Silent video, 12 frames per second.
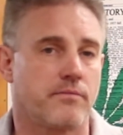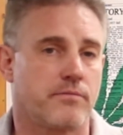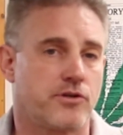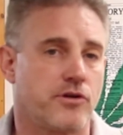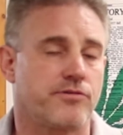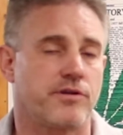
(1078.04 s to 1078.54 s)

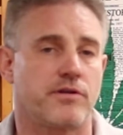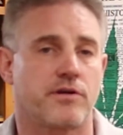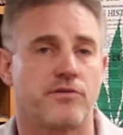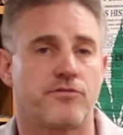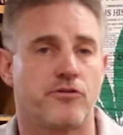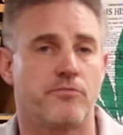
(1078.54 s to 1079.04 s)
choosing to
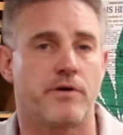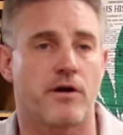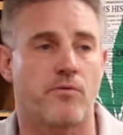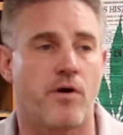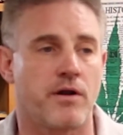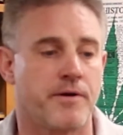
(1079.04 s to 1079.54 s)
consume
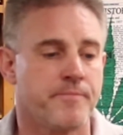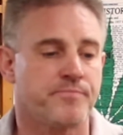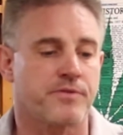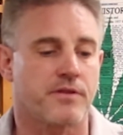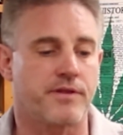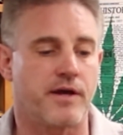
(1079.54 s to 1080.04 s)
marijuana,
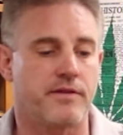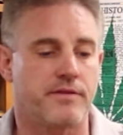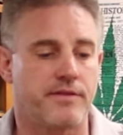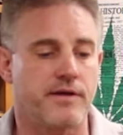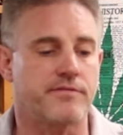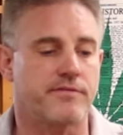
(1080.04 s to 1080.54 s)
then
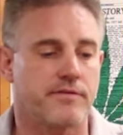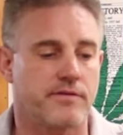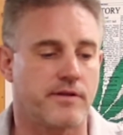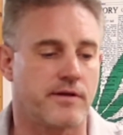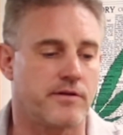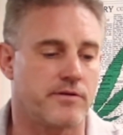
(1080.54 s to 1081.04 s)

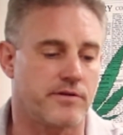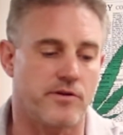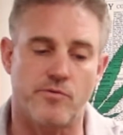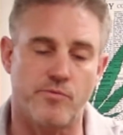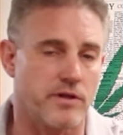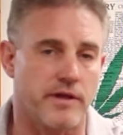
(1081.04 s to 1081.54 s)

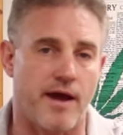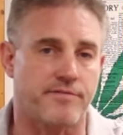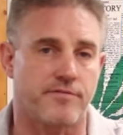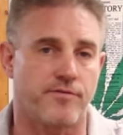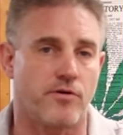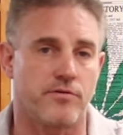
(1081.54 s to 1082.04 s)
you really have
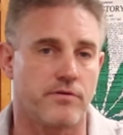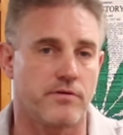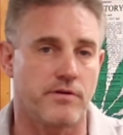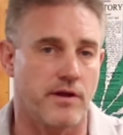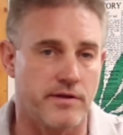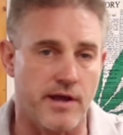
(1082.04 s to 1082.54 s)
to vote
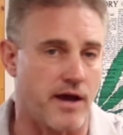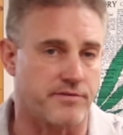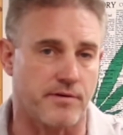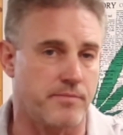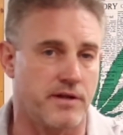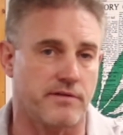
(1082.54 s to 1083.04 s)

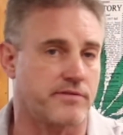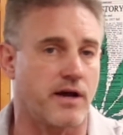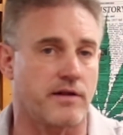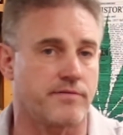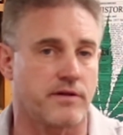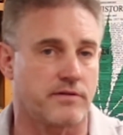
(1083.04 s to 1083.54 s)
yes. I mean, it's not even a